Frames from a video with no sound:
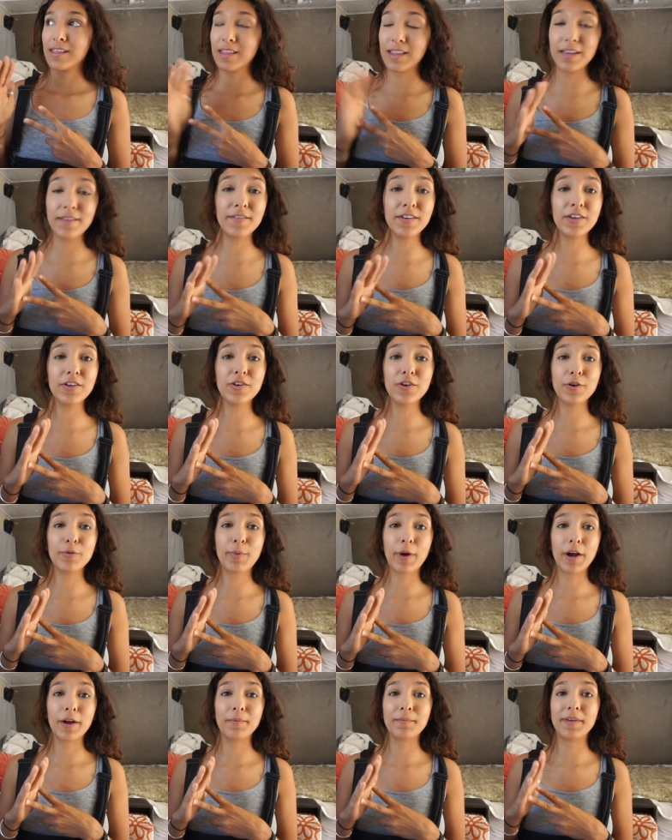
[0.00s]
Leaving your
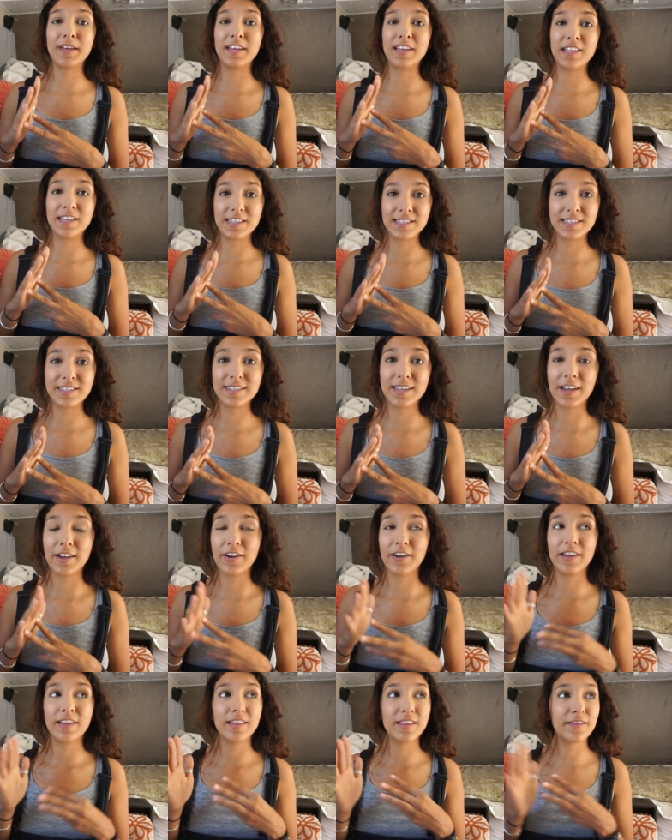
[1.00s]
apartment is
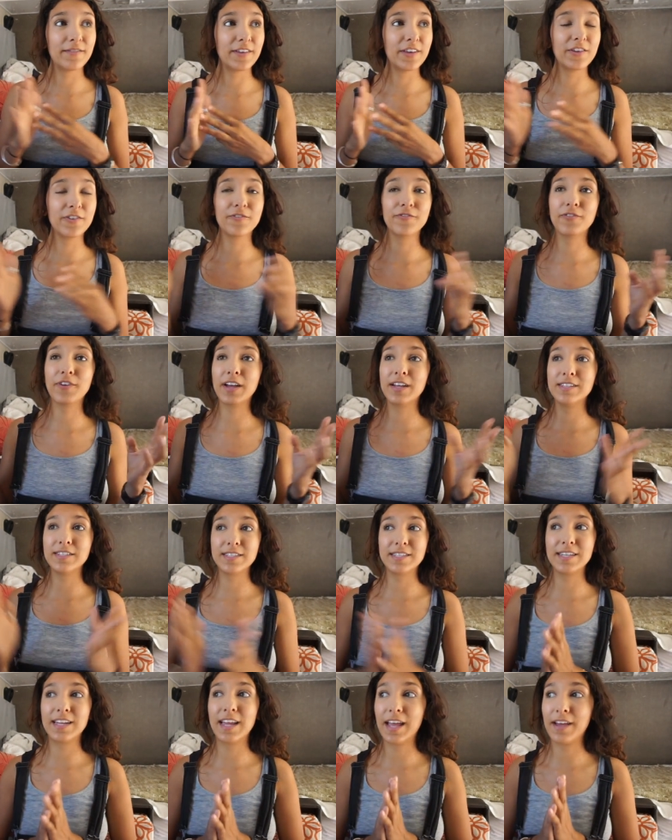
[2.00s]
scary. Leaving your
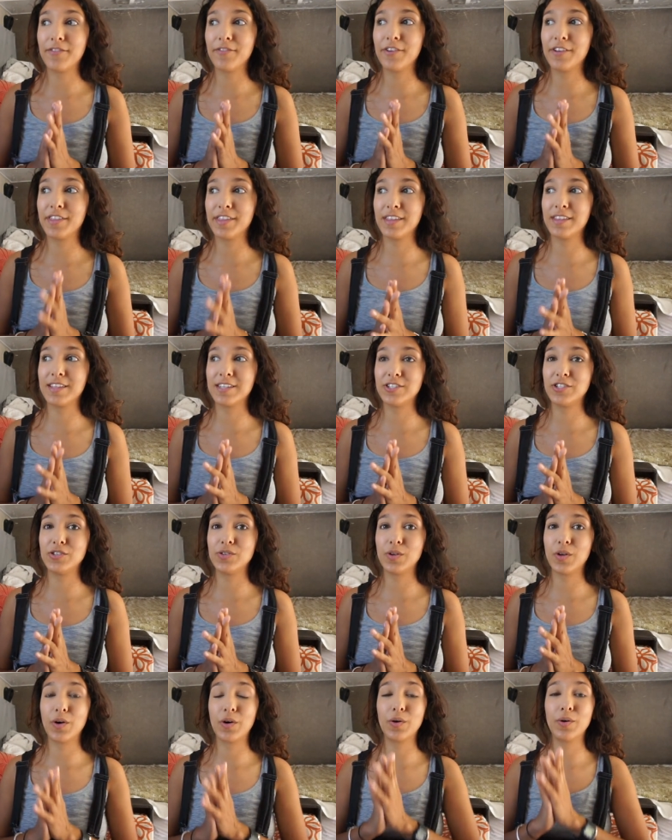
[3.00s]
friends and everything that you
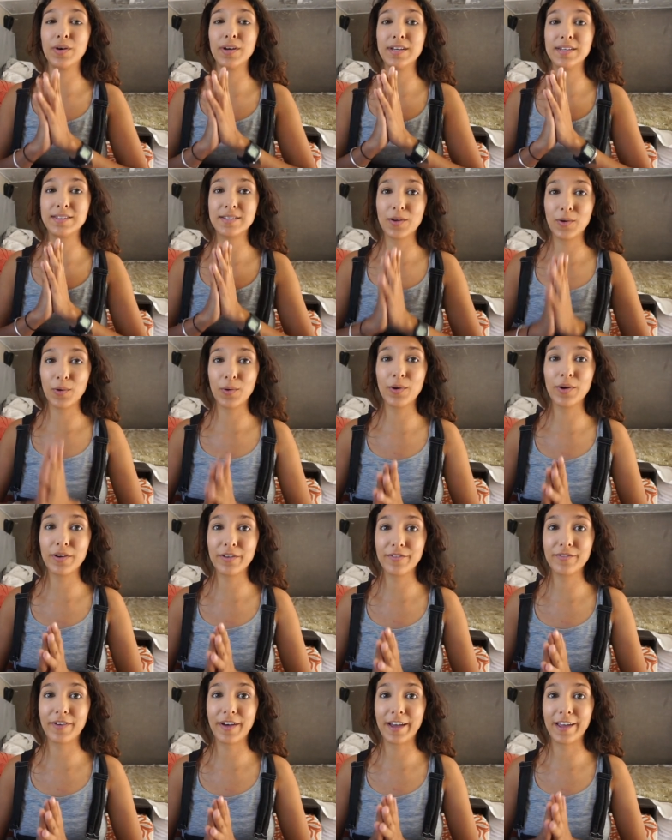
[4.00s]
know is
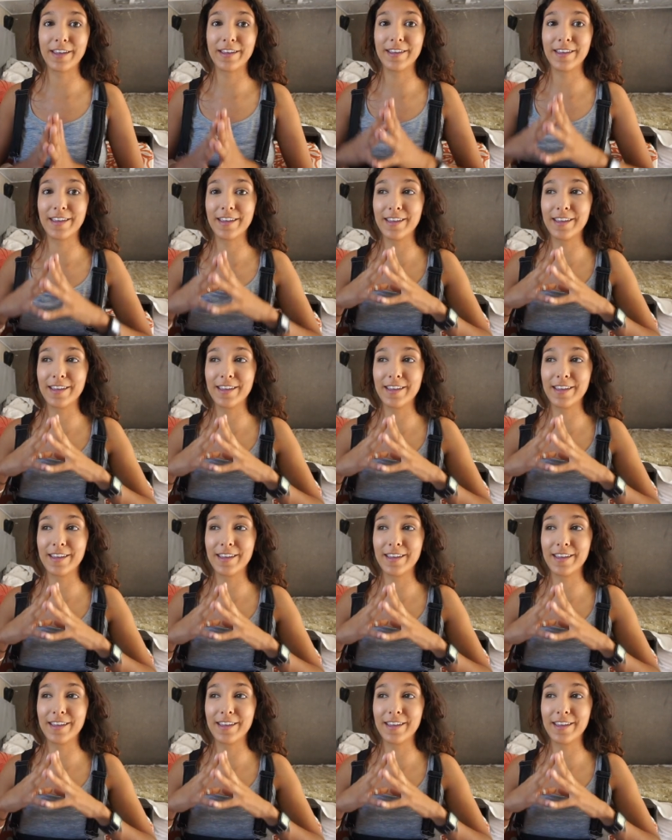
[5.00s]
horrifying.